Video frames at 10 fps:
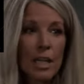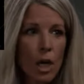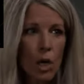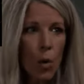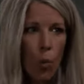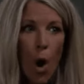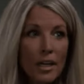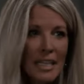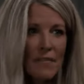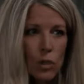But it's
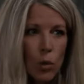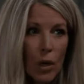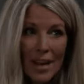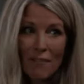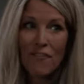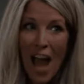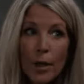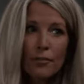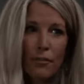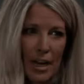possible that it's the
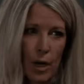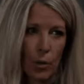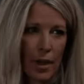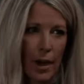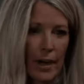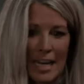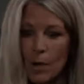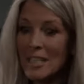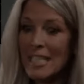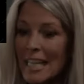crazy conditions that
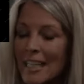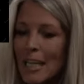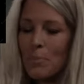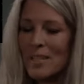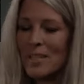Ava herself is